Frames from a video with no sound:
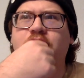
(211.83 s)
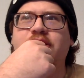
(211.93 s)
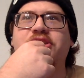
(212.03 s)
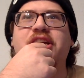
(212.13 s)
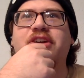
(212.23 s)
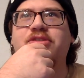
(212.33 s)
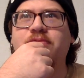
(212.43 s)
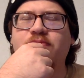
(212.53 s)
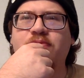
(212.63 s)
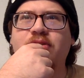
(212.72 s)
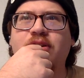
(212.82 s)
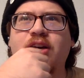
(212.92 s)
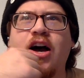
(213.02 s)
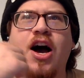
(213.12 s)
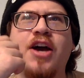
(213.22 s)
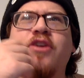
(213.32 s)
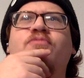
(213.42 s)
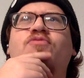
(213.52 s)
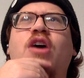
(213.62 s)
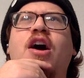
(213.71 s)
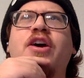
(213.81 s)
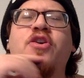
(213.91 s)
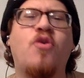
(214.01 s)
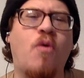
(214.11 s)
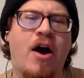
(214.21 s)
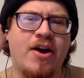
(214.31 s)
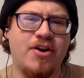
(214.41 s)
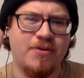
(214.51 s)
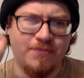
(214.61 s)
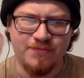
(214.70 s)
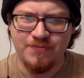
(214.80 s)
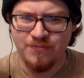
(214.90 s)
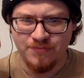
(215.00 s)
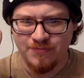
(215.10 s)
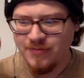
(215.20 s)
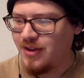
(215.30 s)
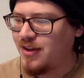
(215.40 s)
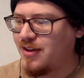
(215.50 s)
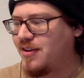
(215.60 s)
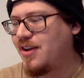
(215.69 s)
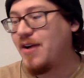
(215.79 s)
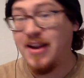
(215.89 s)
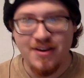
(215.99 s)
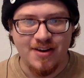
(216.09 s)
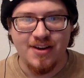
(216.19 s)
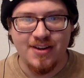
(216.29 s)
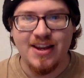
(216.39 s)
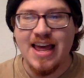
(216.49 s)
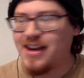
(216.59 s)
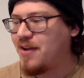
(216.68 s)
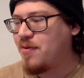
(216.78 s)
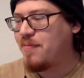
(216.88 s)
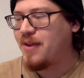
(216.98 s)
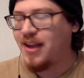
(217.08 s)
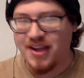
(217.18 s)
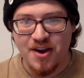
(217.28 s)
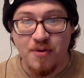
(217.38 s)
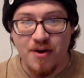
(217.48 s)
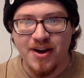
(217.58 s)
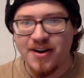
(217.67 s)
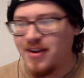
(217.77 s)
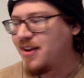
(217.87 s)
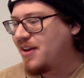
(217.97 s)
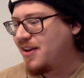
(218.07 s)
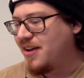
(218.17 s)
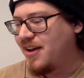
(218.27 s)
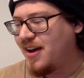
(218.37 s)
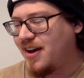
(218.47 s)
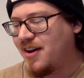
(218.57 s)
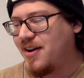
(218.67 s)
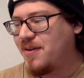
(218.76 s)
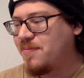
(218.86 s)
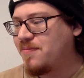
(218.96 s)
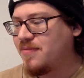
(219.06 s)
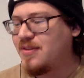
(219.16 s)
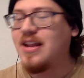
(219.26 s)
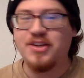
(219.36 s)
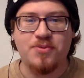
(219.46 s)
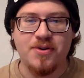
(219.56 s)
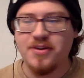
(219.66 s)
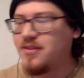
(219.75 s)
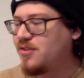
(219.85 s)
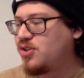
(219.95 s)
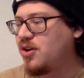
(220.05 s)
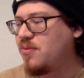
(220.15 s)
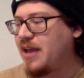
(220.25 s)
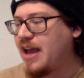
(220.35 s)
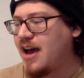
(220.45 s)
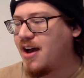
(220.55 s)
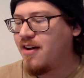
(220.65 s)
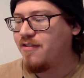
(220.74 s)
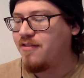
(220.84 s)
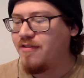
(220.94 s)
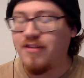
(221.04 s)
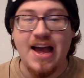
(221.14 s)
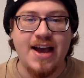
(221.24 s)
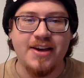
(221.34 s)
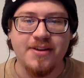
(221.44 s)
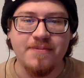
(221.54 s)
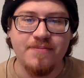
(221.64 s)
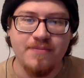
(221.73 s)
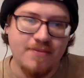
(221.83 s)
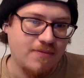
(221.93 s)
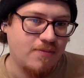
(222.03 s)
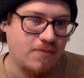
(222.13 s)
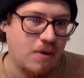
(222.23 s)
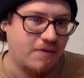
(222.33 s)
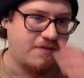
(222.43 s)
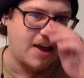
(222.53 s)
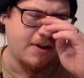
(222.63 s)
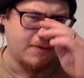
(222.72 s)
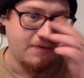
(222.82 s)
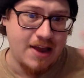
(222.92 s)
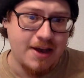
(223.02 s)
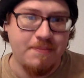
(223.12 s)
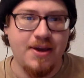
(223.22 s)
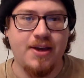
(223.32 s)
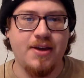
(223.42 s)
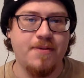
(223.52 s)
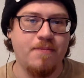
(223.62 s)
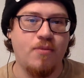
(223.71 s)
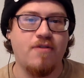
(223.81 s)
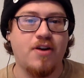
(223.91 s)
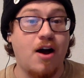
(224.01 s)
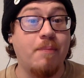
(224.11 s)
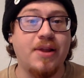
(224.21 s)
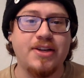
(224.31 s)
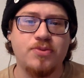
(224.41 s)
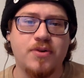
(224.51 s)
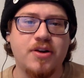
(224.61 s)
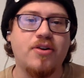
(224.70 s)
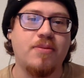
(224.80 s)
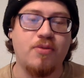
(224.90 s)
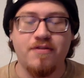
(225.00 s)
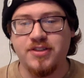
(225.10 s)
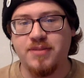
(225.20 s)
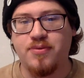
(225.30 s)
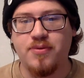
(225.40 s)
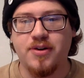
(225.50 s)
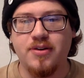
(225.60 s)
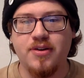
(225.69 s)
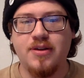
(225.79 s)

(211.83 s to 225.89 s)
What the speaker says: Let's think. I inquire. Yeah, right. A Latinate word would be like inquire. Next word. So we have flag. What would flag? Would flag be more of a complex word or more of a simple word?